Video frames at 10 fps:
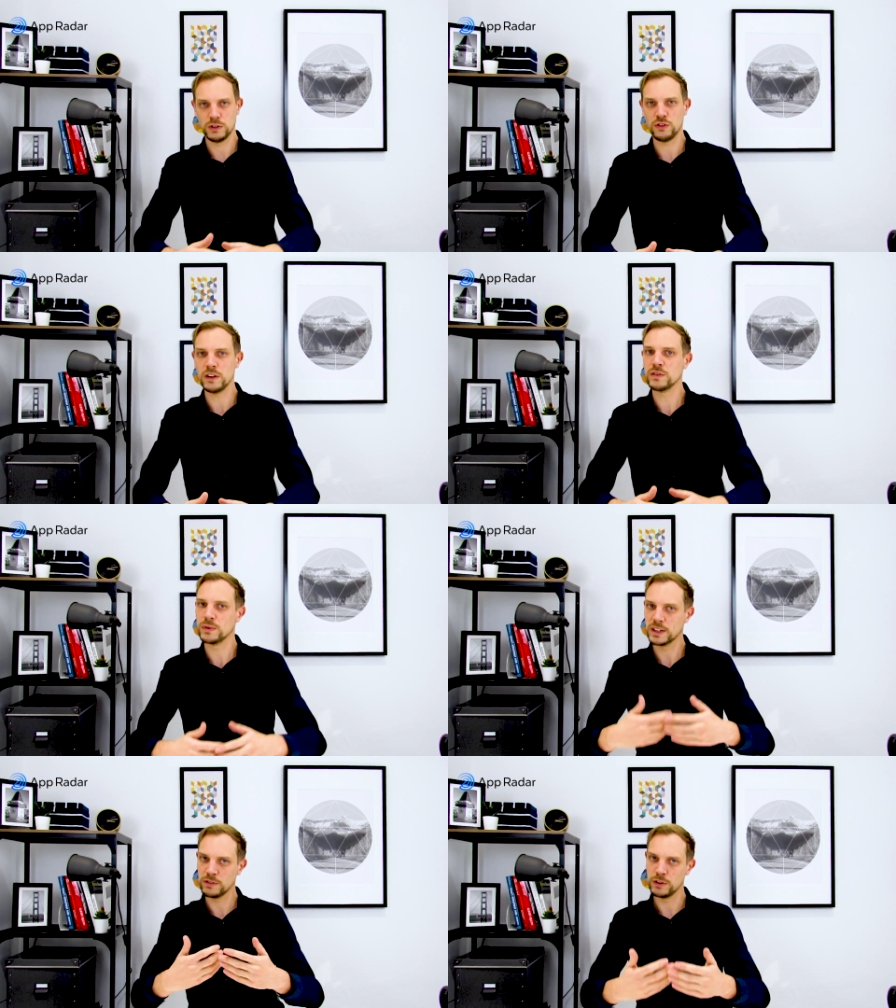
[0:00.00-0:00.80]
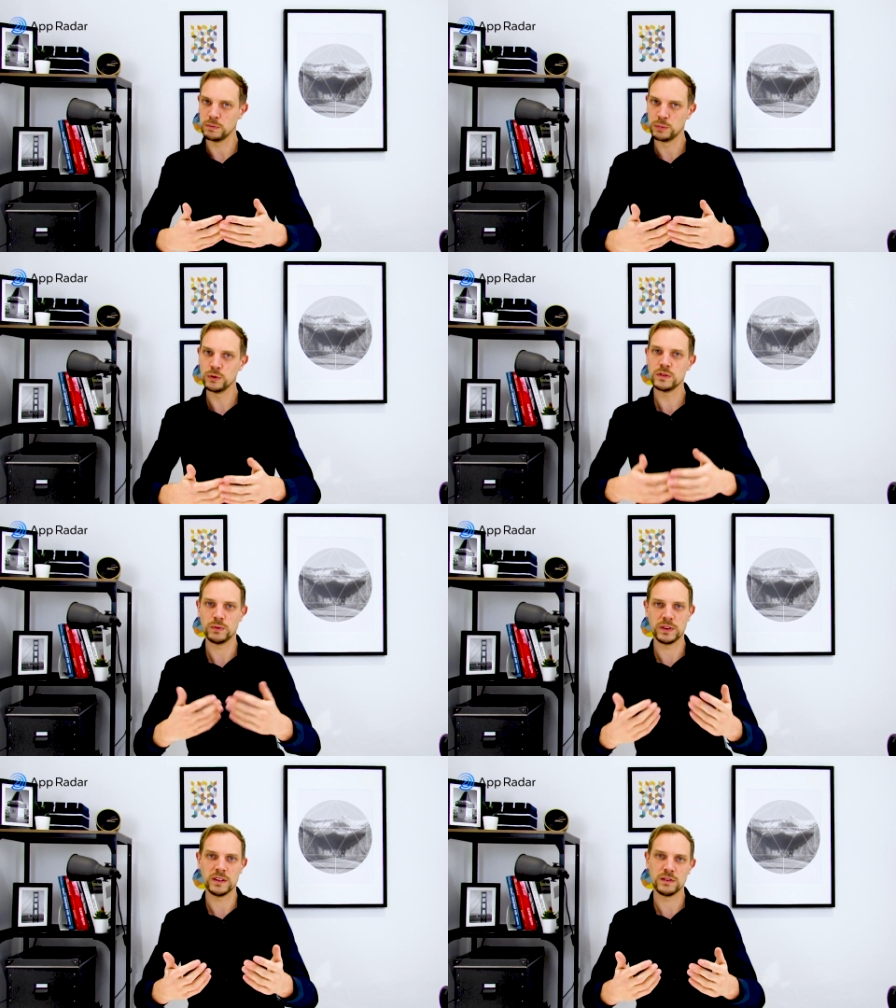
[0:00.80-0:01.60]
which also will give you a
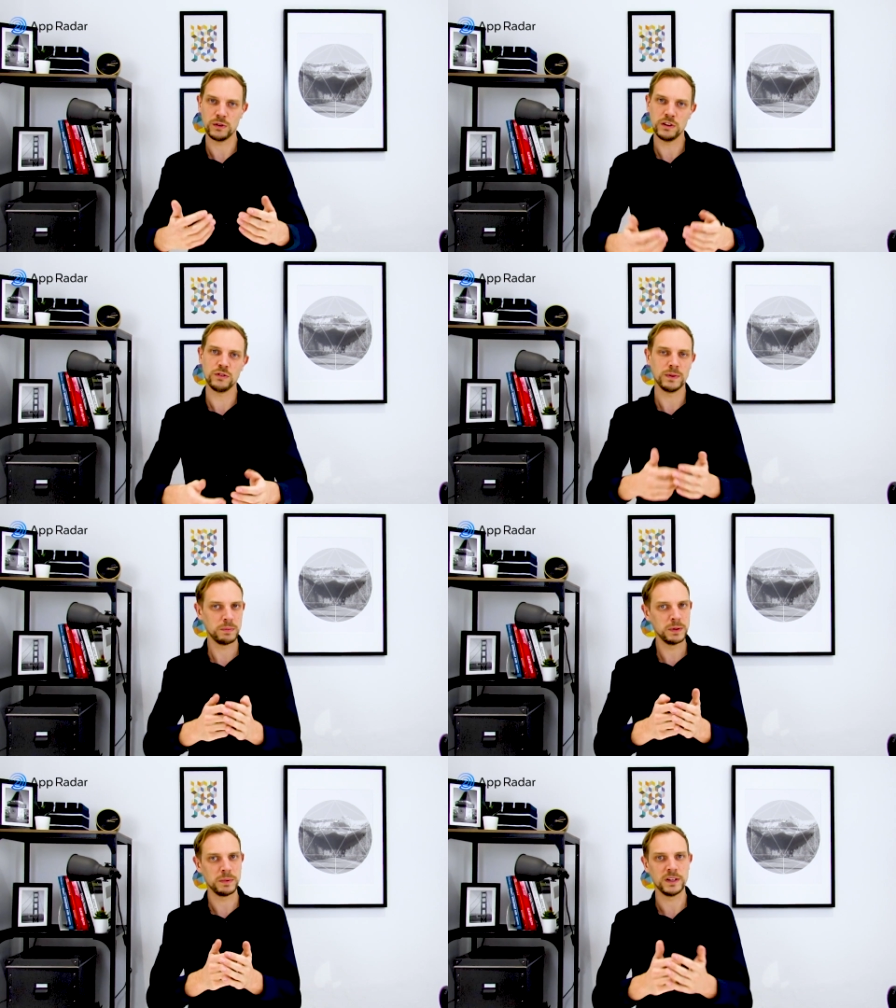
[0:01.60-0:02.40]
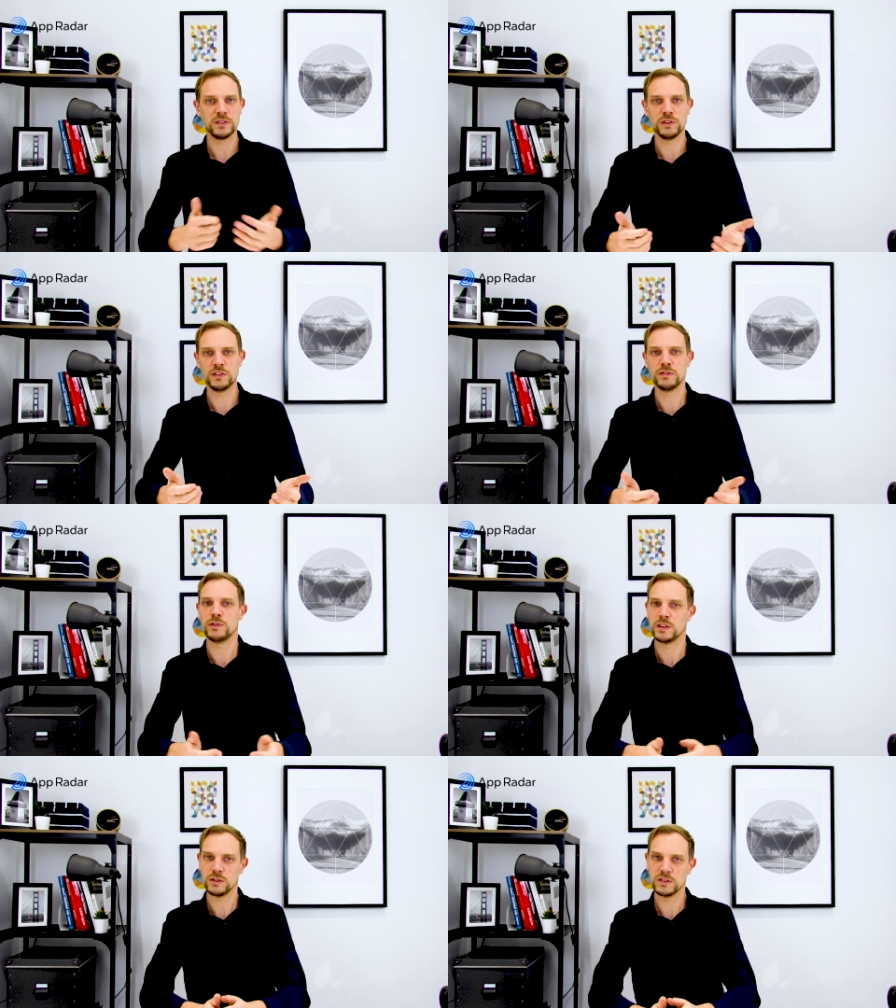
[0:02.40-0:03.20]
boost within search when people are searching
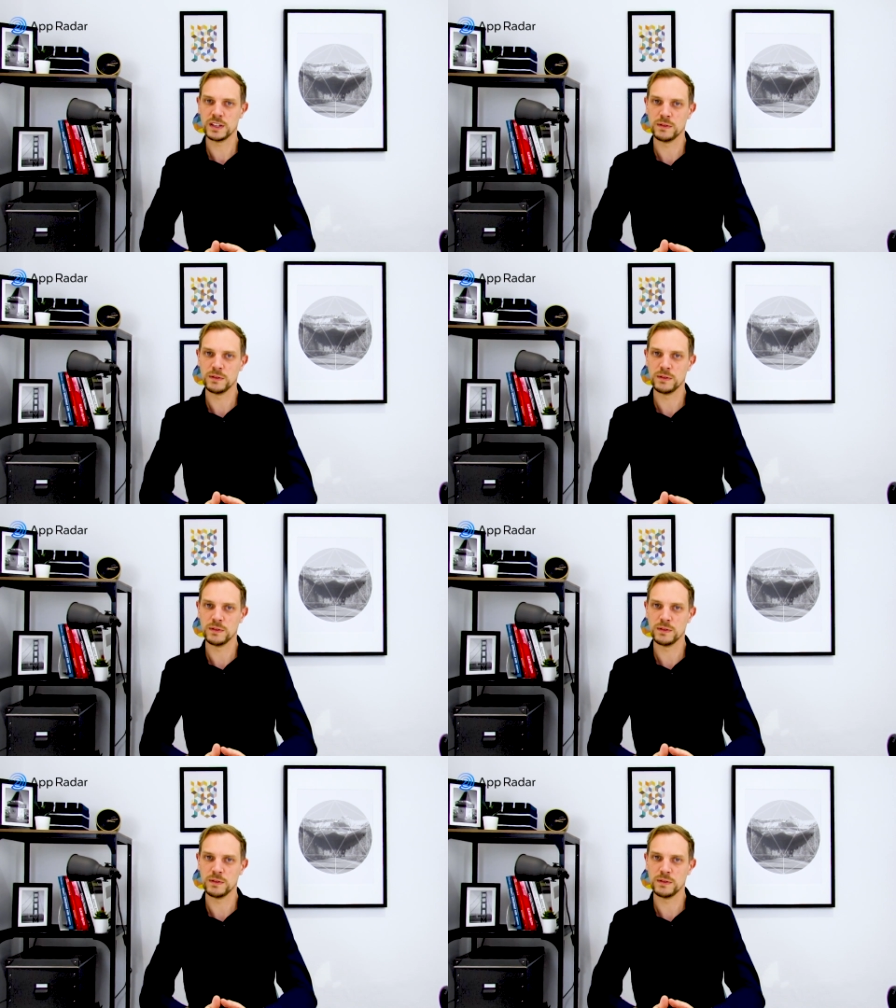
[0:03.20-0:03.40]
for those